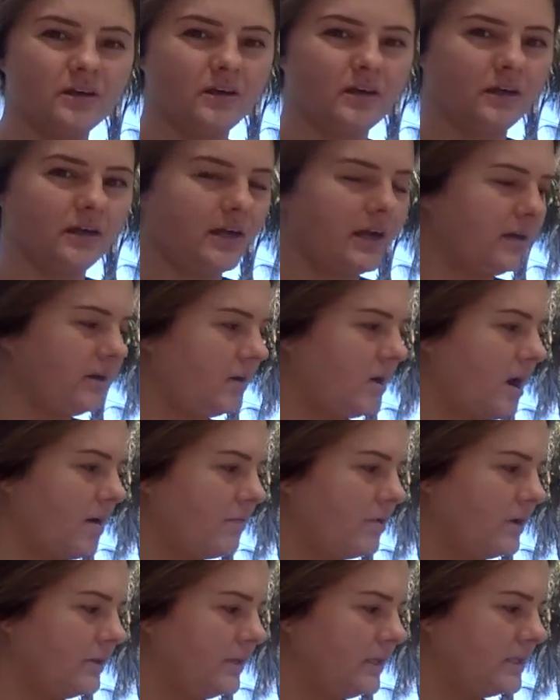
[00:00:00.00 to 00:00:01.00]
again
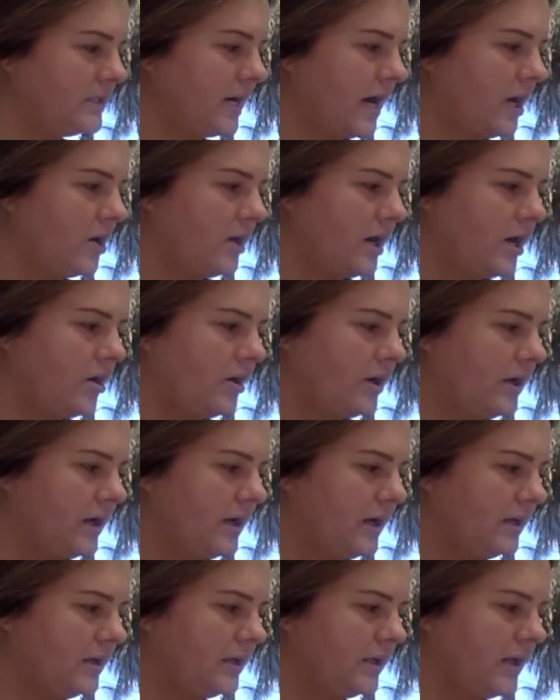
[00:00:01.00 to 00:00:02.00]
covering the entire area
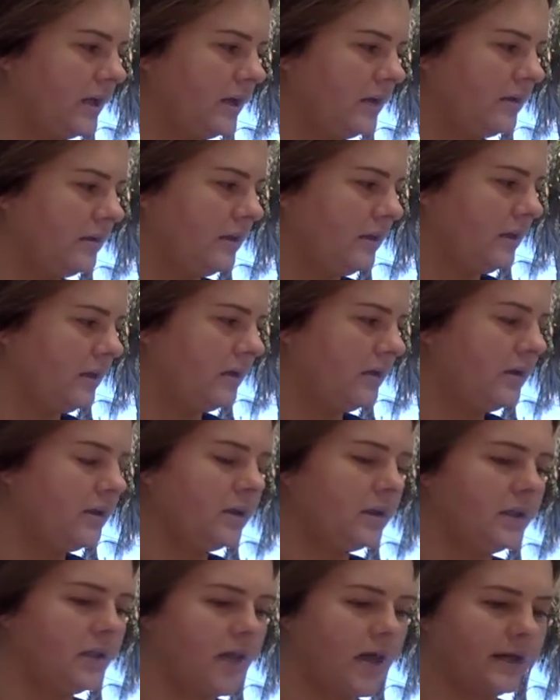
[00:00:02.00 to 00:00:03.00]
and getting the
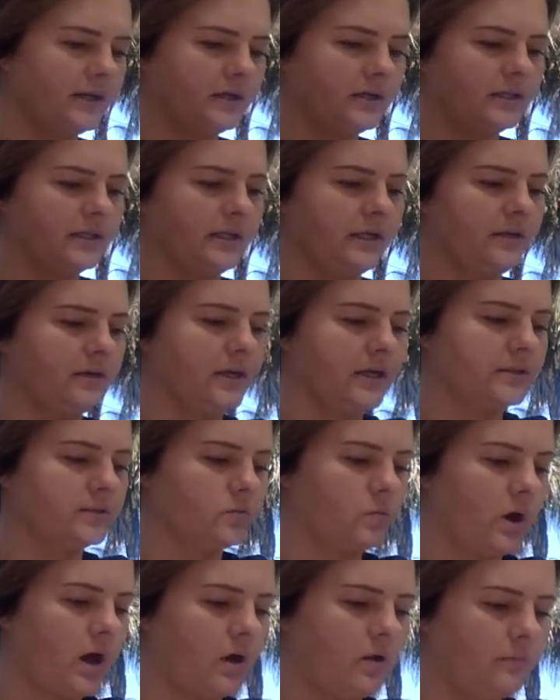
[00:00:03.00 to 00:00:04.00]
line clean as
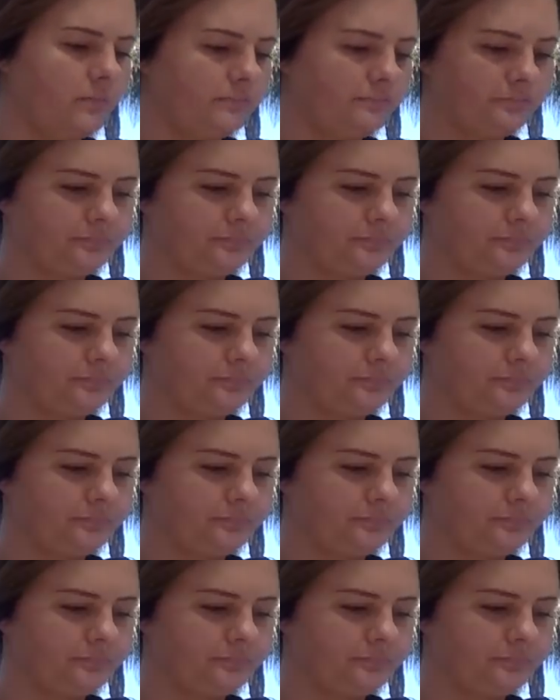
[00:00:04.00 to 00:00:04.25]
well.